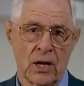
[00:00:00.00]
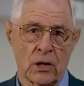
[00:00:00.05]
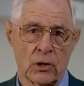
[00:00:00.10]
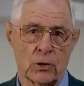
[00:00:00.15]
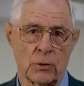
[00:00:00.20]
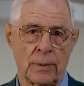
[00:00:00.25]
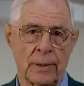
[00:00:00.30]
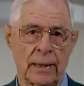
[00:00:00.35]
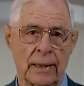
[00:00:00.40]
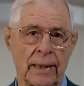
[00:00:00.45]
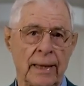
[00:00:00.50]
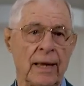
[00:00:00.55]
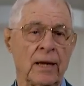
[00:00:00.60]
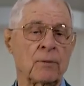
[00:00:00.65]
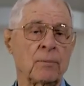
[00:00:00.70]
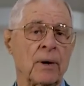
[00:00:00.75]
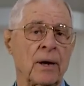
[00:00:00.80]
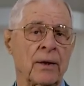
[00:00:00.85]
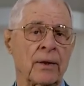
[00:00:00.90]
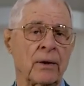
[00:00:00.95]
to be
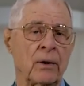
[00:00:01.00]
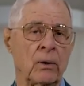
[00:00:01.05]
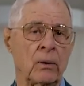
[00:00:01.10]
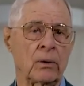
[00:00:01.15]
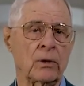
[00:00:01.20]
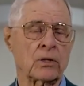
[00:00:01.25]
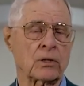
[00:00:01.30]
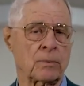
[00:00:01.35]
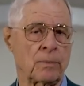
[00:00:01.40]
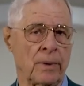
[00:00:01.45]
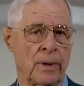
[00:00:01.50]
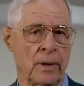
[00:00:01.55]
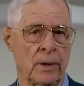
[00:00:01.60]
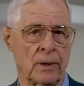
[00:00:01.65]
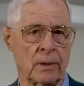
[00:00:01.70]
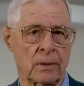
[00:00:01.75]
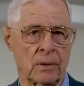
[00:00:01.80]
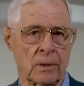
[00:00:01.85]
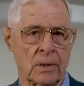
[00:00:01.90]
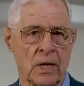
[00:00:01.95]
led by the Holy
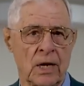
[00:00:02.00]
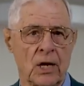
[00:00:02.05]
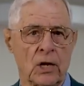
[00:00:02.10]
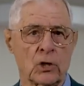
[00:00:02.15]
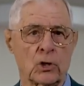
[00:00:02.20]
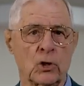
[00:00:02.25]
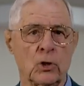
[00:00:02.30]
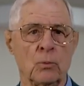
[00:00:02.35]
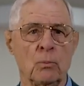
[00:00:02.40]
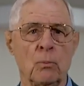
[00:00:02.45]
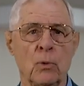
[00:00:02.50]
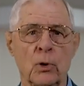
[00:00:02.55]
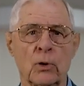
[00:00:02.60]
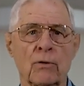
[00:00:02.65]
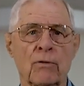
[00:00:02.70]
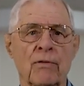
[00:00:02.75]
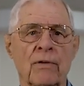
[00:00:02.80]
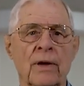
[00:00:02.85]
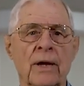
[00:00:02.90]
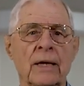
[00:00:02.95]
Spirit to
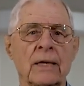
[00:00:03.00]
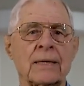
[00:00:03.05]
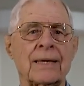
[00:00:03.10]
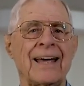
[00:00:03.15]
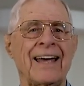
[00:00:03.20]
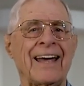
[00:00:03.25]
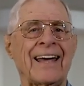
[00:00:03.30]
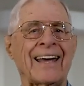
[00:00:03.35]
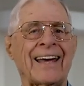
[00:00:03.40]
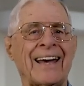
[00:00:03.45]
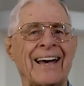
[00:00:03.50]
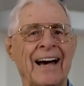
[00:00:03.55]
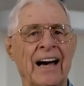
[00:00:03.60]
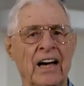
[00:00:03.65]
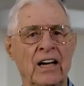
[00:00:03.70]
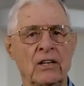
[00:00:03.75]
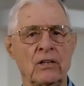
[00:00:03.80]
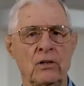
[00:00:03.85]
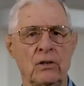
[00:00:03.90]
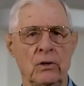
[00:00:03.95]
motivate and
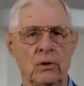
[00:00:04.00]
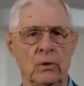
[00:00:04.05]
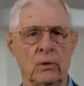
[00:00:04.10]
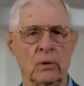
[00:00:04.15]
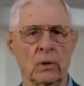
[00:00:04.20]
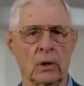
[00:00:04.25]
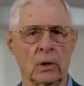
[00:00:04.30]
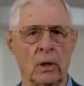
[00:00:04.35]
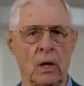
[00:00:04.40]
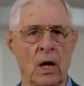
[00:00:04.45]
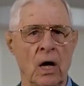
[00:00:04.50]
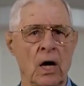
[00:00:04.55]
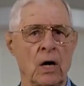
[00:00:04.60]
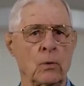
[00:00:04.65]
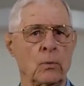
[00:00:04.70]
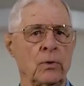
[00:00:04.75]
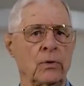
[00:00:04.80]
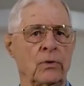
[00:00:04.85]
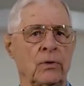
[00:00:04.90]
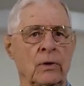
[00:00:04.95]
guide you
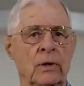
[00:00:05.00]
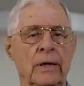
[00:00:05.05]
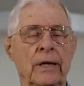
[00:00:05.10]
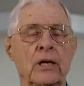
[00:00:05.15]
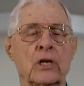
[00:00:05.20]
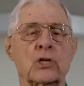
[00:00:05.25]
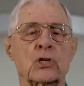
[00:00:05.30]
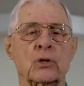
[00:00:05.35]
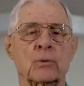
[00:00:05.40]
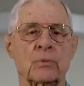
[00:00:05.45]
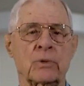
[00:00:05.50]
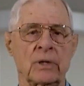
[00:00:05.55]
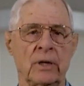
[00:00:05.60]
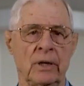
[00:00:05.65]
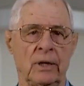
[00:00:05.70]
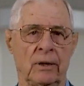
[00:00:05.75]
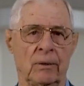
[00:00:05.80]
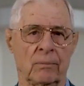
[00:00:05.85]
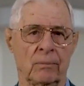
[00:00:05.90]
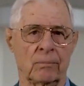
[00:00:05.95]
along with your leadership
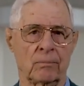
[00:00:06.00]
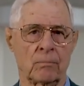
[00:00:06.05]
team.